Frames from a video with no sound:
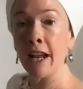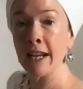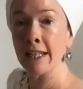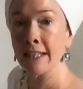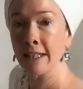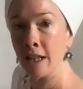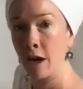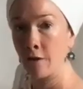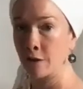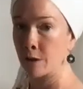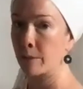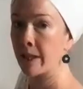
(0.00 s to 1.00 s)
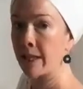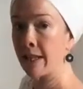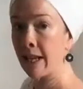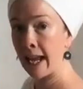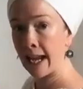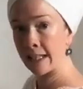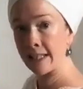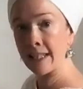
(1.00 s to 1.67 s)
nice and comfortable in the legs.